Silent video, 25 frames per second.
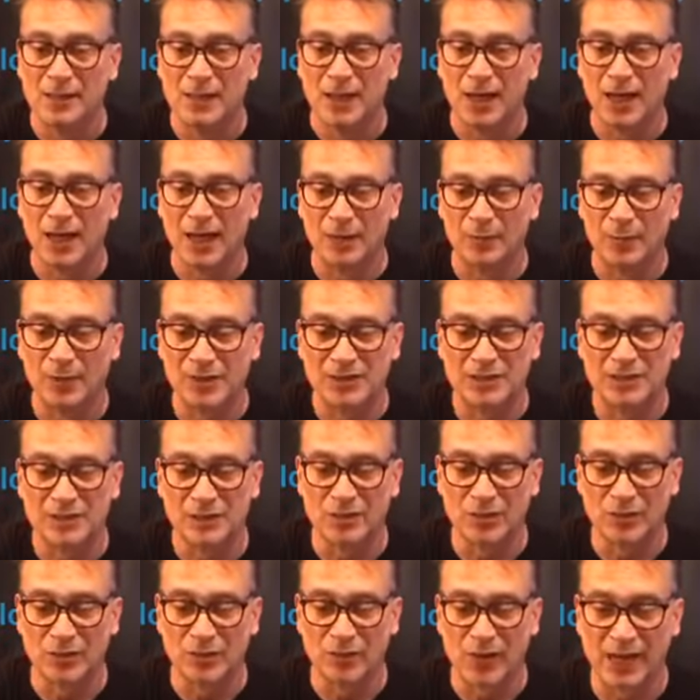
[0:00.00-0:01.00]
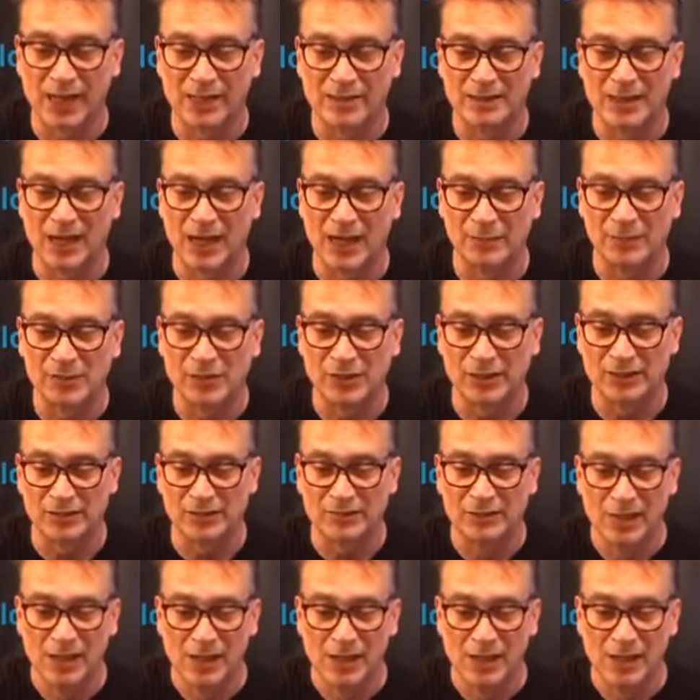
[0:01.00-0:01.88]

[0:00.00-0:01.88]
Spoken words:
but still a great option.